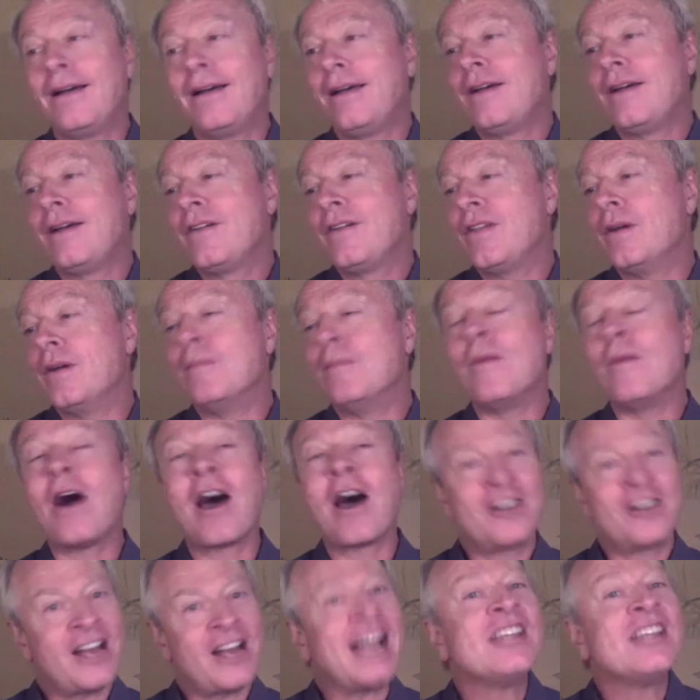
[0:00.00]
the
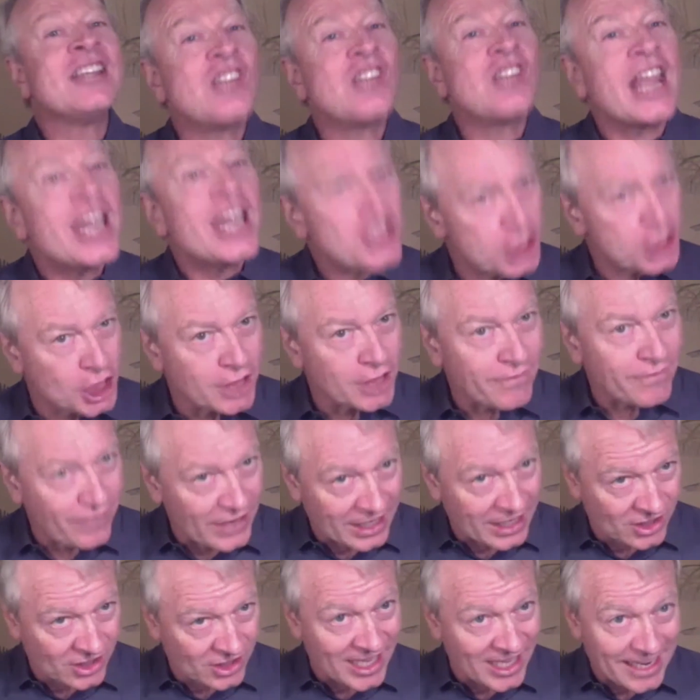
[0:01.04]
modernization of
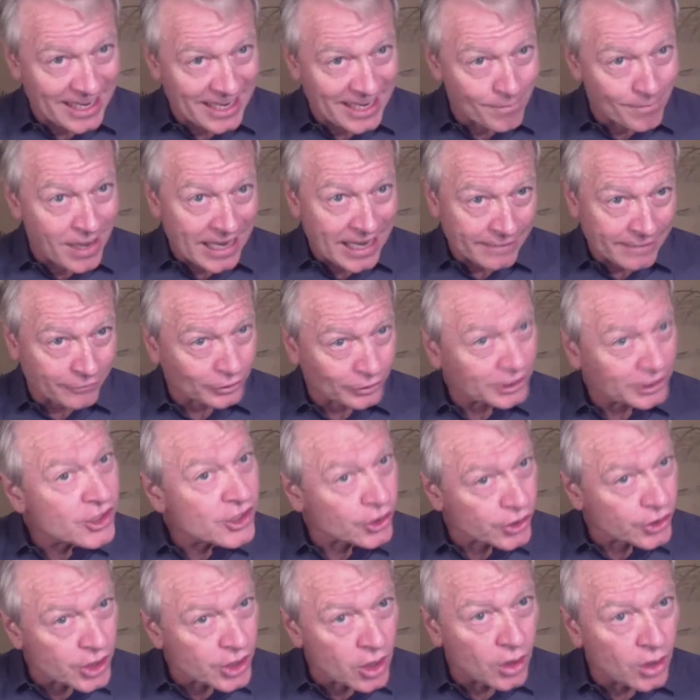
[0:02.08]
things like mindfulness or
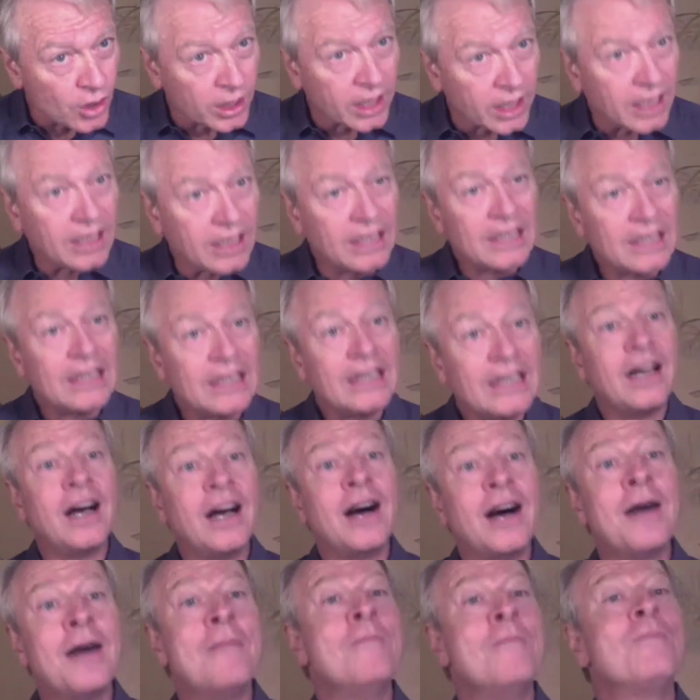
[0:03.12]
yoga.
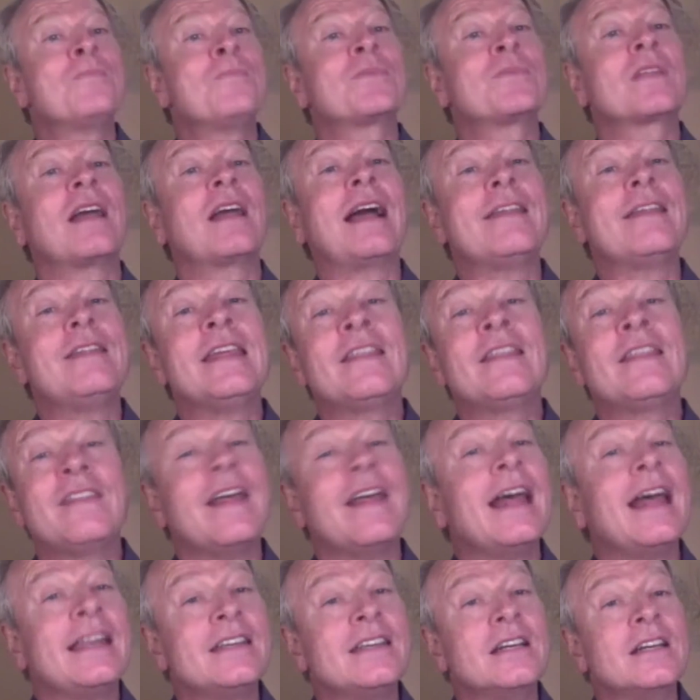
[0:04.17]
I think
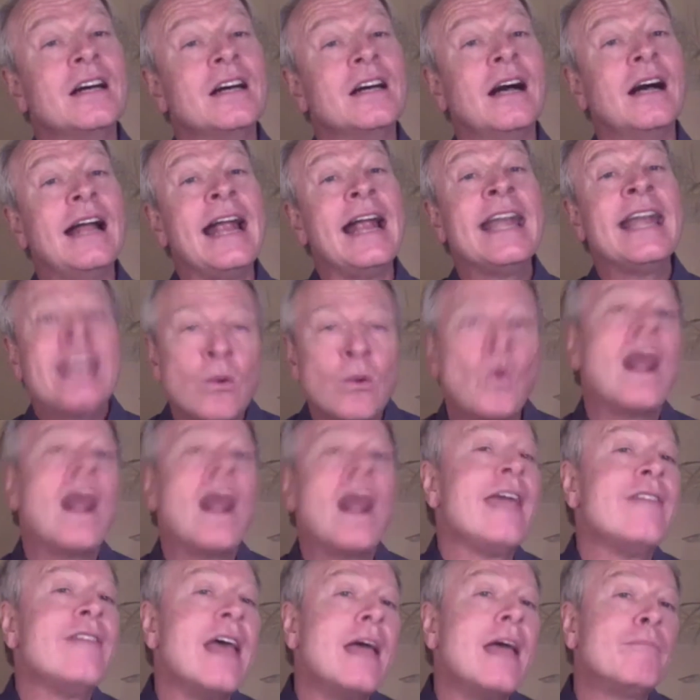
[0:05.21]
that any way
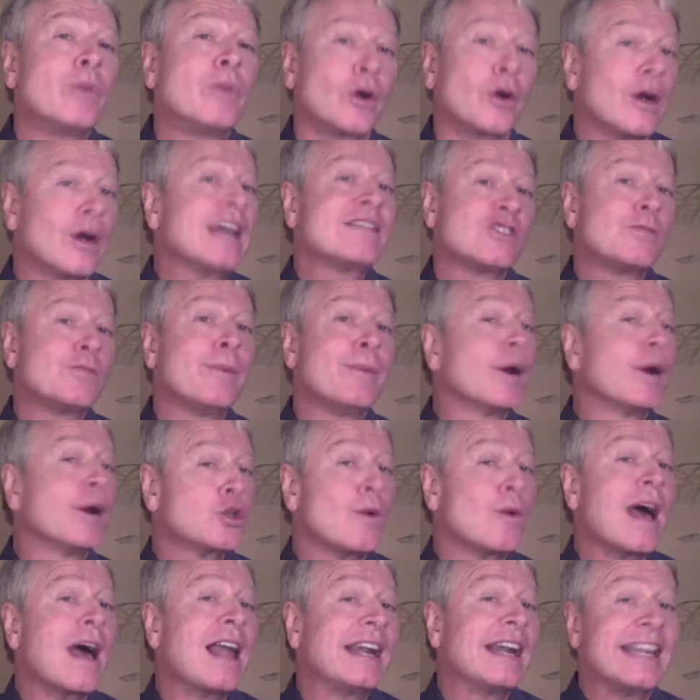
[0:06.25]
that progressive
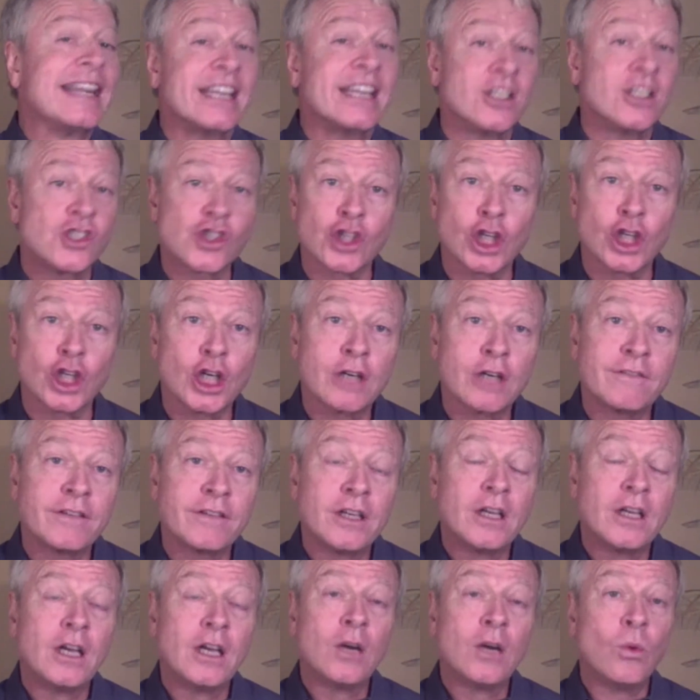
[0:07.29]
spirituality can serve,
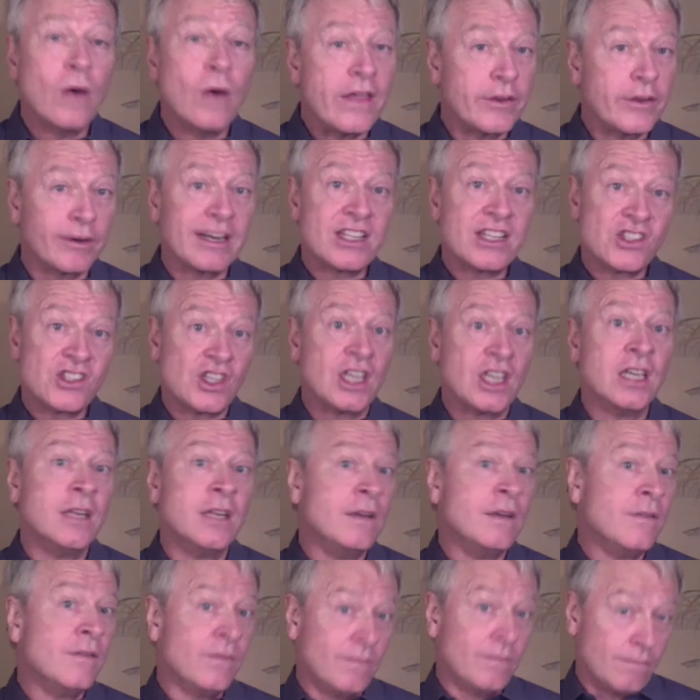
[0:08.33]
whether it's
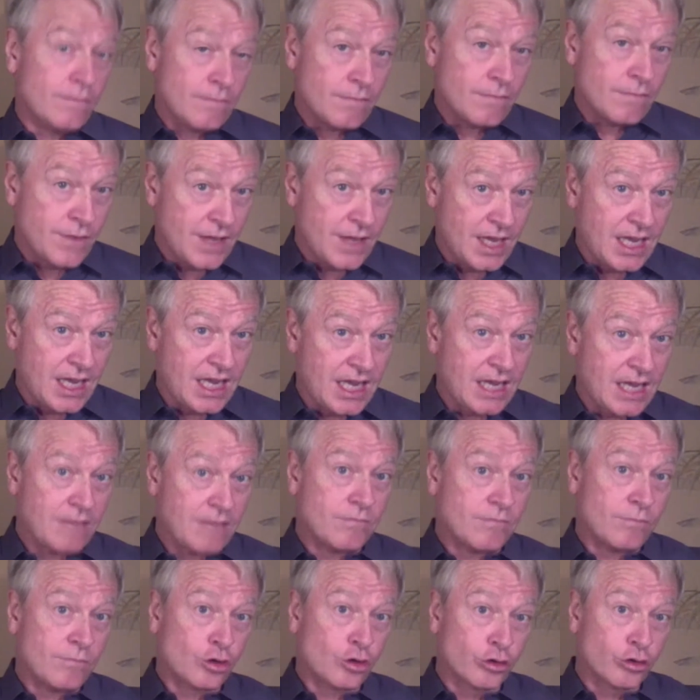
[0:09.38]
in the
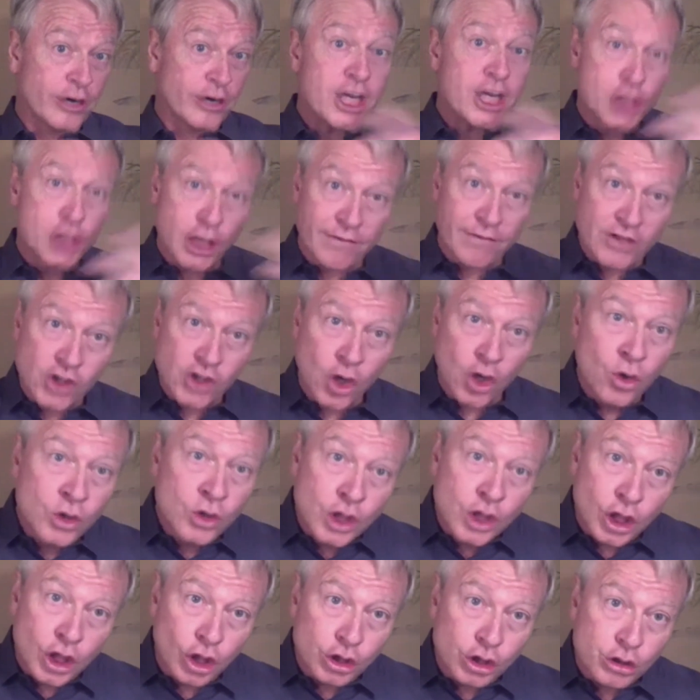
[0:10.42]
creation of its own
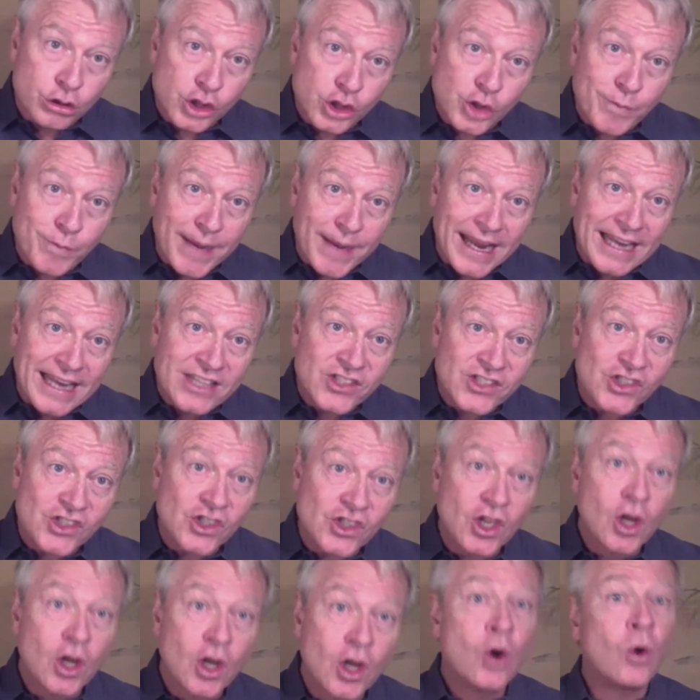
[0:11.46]
cultural
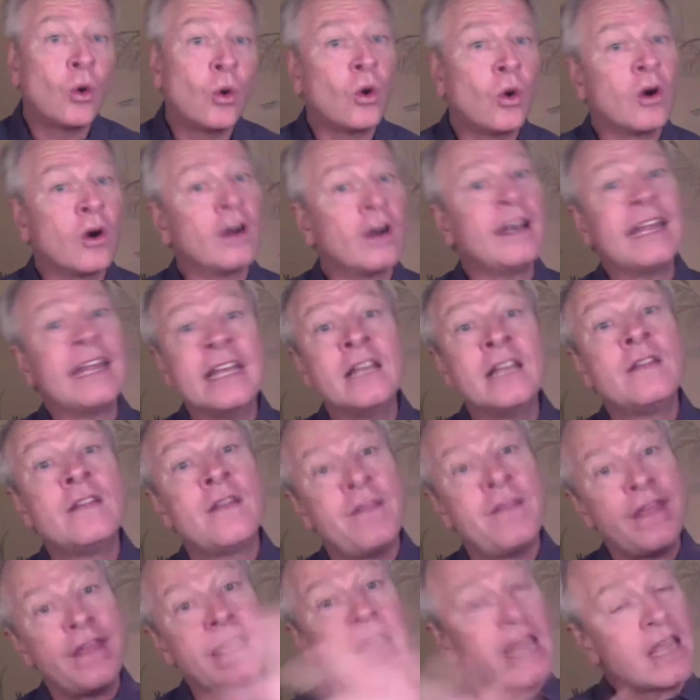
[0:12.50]
space or in
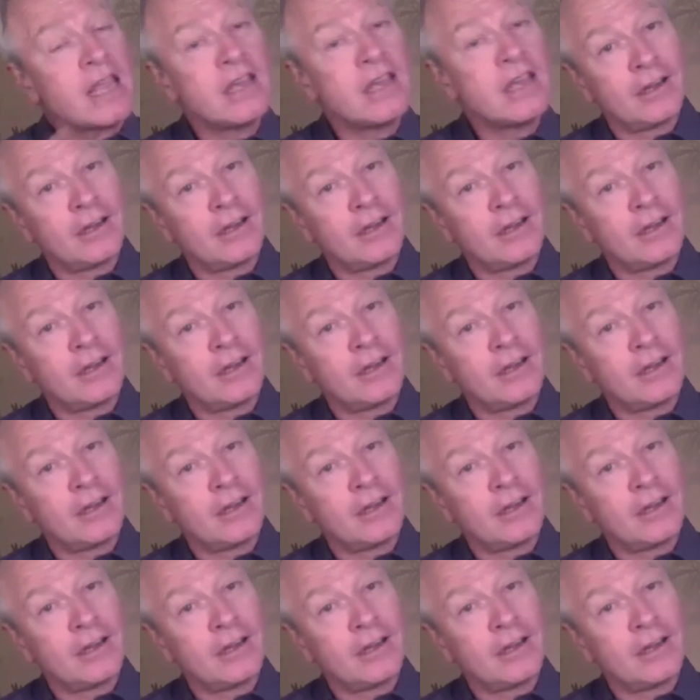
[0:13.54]
the